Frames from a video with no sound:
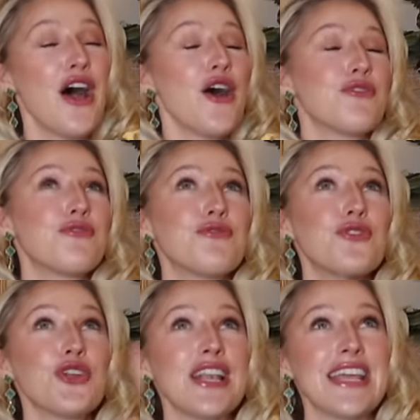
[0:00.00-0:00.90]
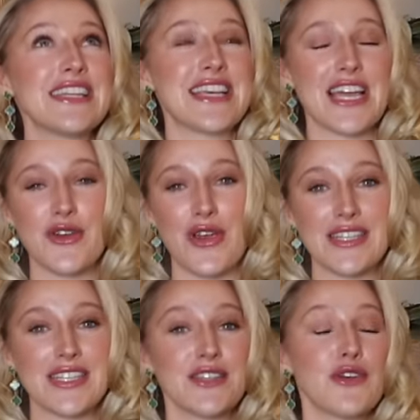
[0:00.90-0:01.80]
fully
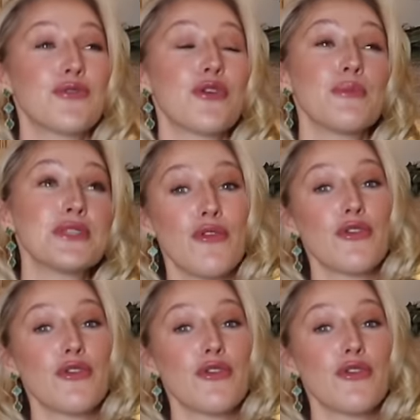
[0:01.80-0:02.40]
decorated from